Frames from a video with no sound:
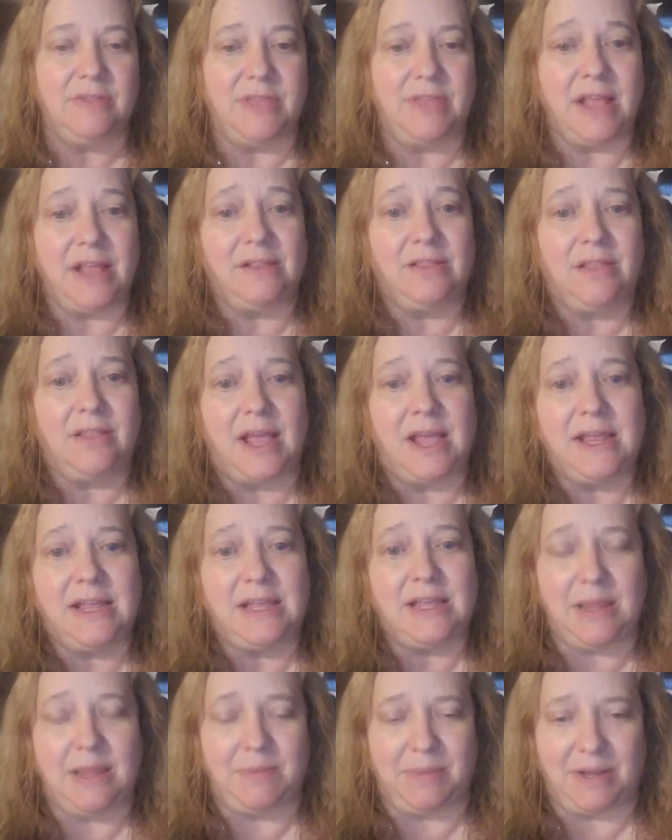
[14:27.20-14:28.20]
They
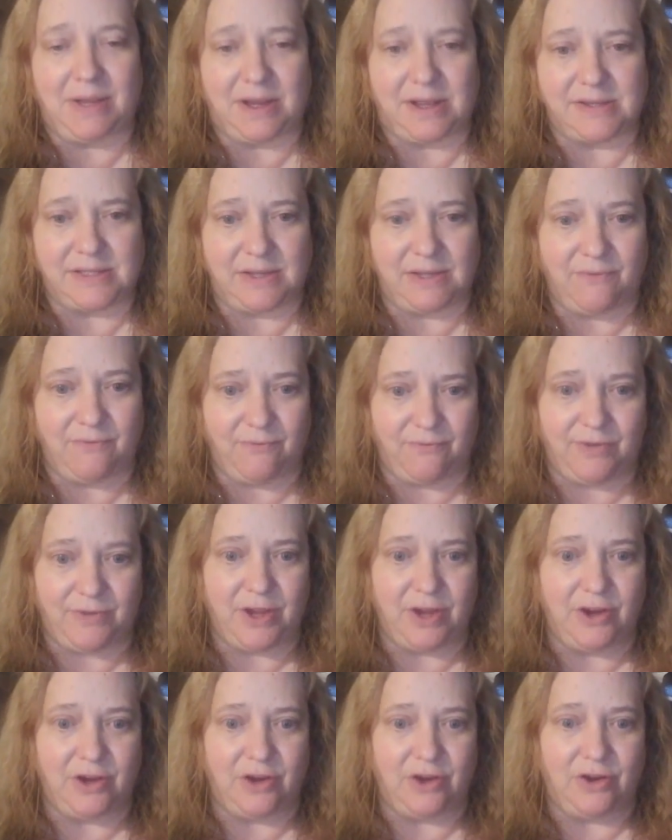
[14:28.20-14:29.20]
like keeping us in
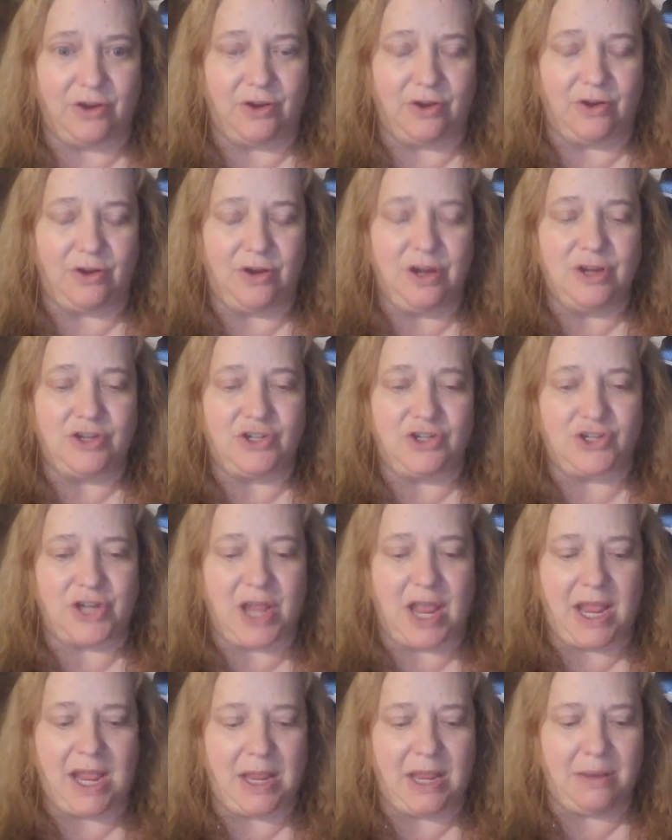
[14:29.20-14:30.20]
fear,
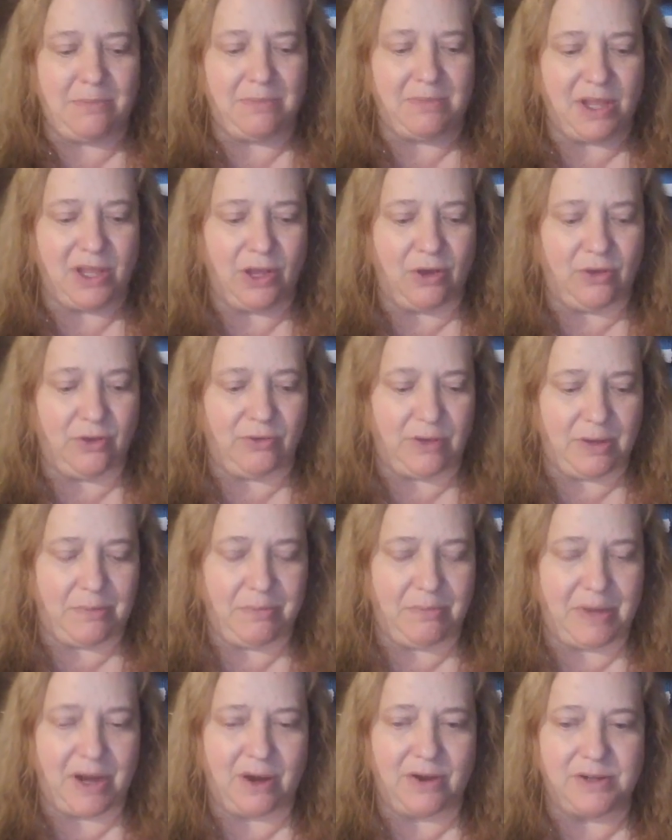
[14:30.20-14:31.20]
shame, guilt, and
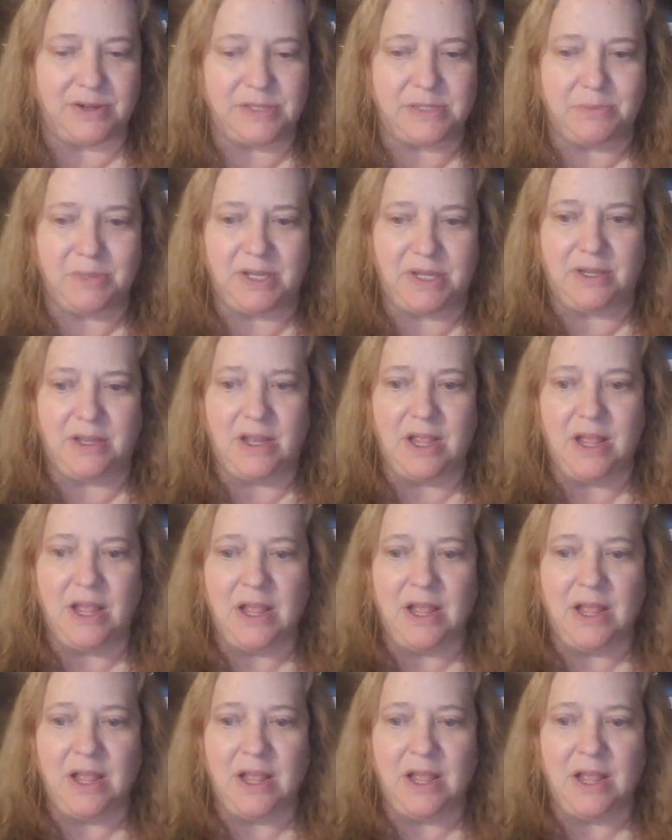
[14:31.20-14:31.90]
embarrassment.